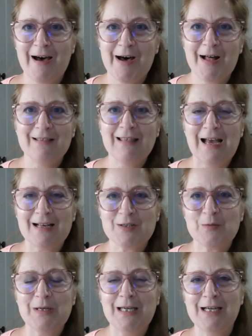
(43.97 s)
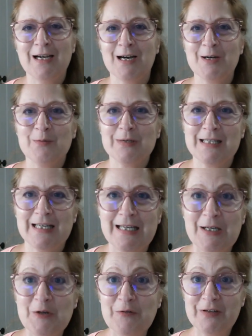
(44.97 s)
Uh, last week I was
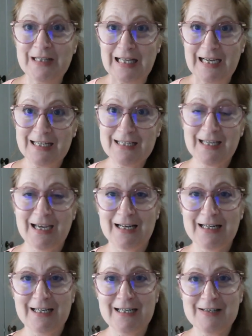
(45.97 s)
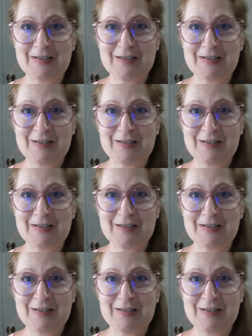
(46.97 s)
in Newfoundland, Canada,